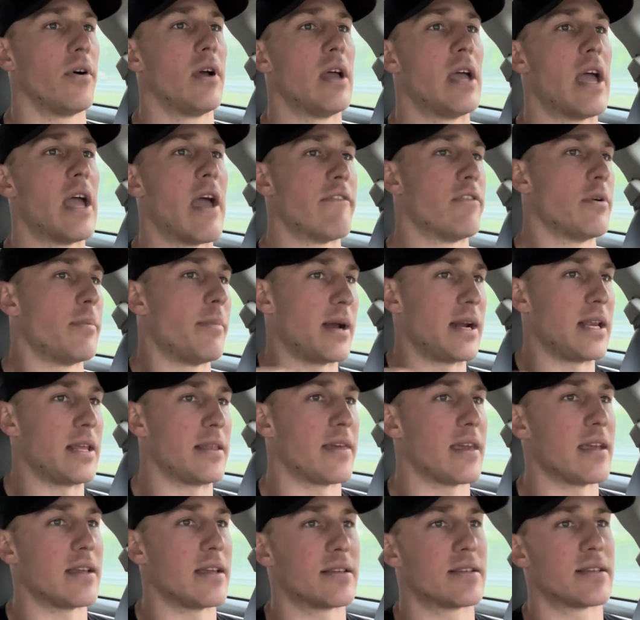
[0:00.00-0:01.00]
Everybody
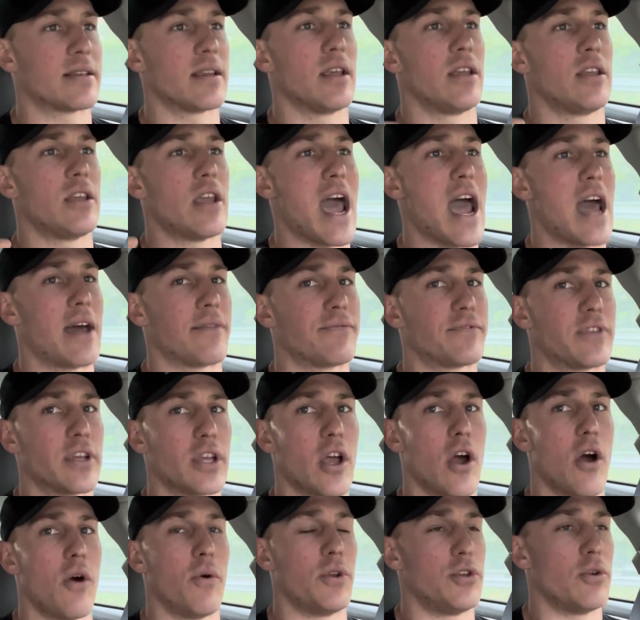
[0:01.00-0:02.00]
thinks you have to
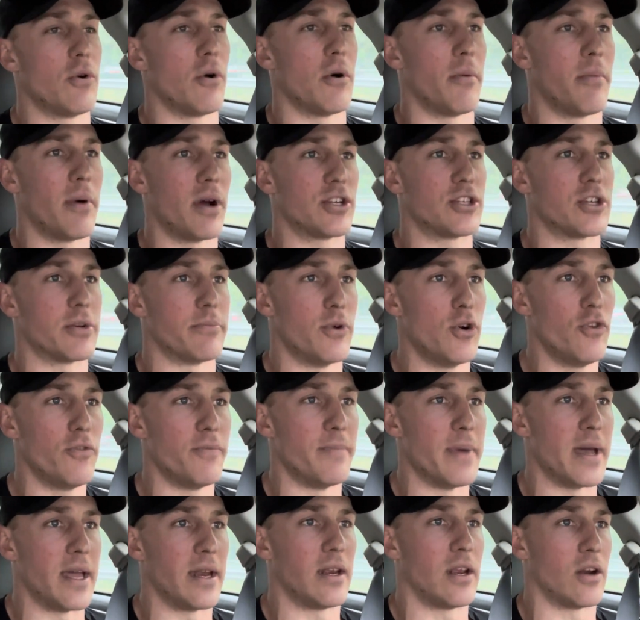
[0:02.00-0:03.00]
go and do a bunch of
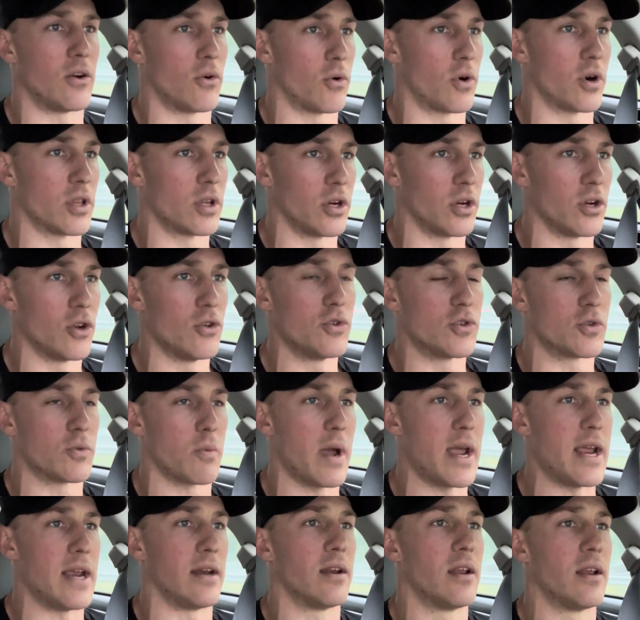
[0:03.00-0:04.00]
movement in order to lose
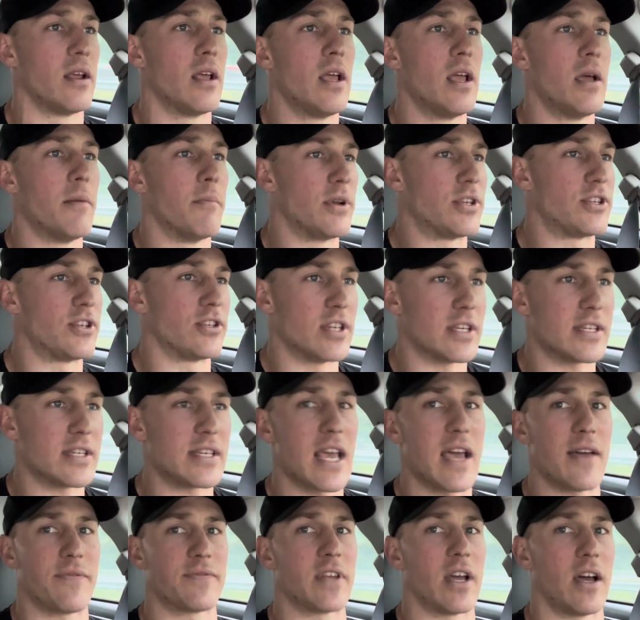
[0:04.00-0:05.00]
weight, but you just
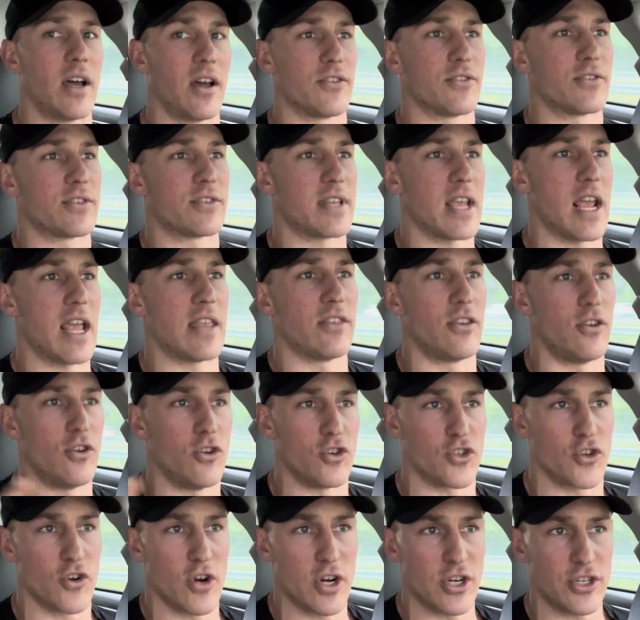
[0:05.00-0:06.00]
have to understand the
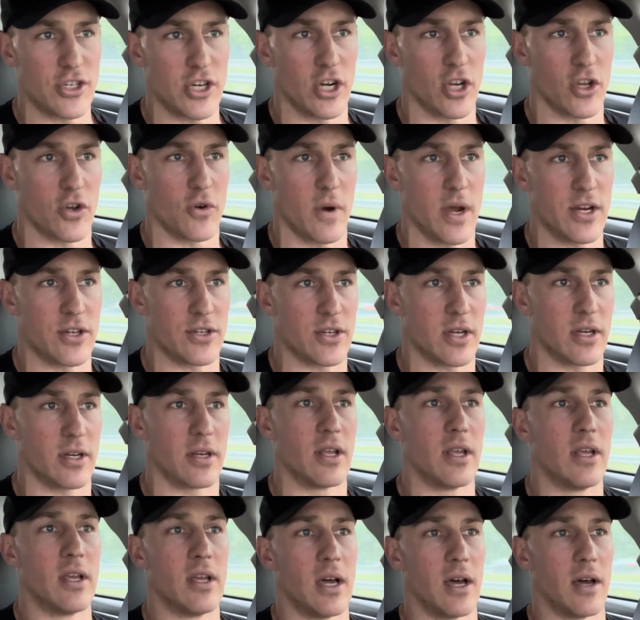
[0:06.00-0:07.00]
nutrition
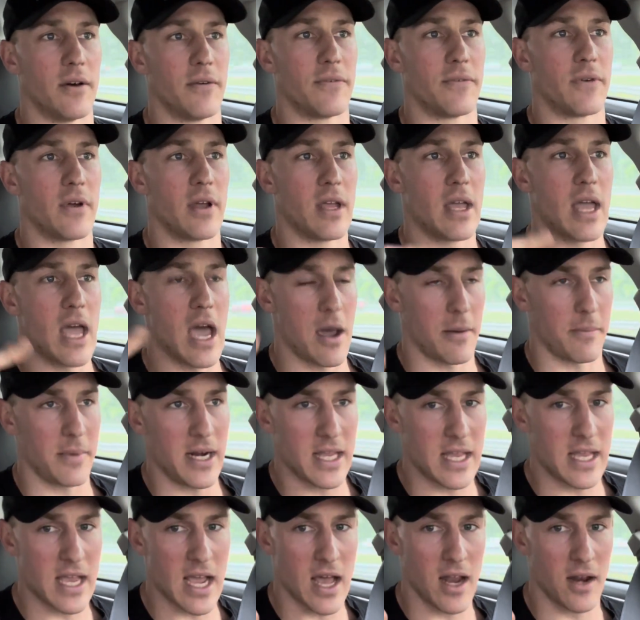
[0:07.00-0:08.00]
equation of how
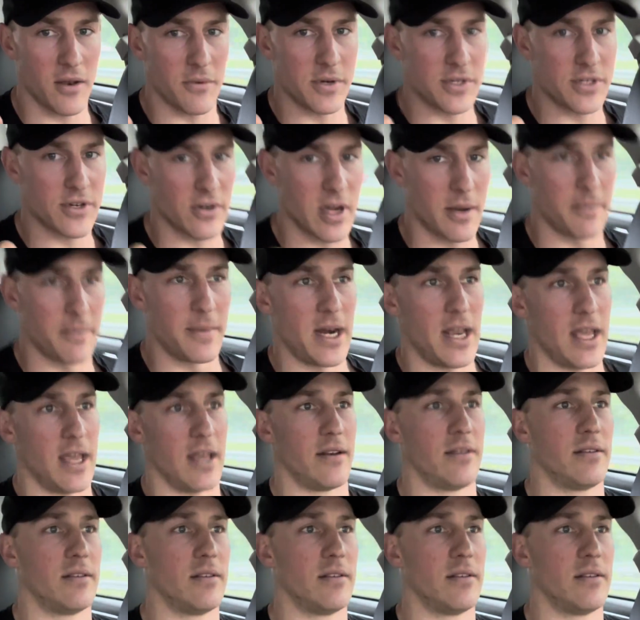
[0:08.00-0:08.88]
many calories are coming in